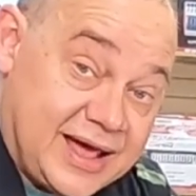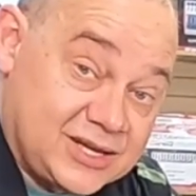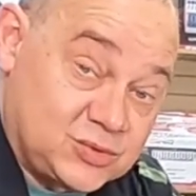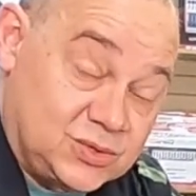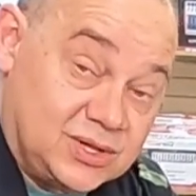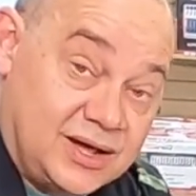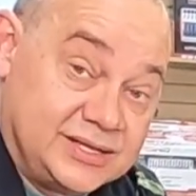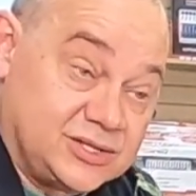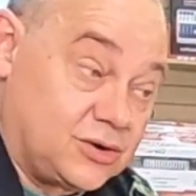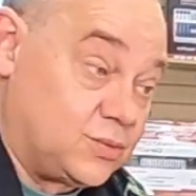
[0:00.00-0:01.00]
actual
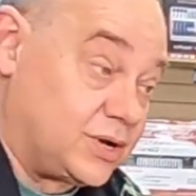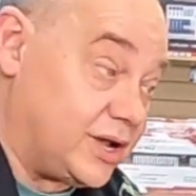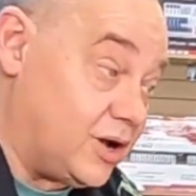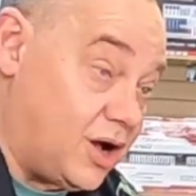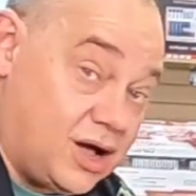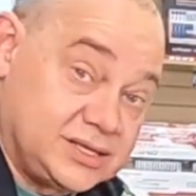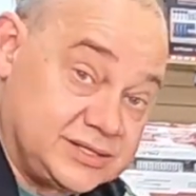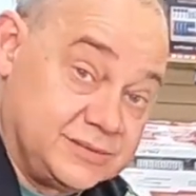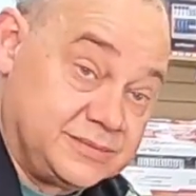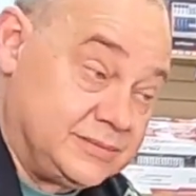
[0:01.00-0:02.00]
lines are working
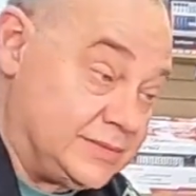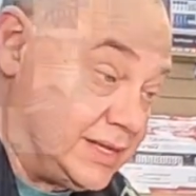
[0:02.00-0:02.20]
awesome,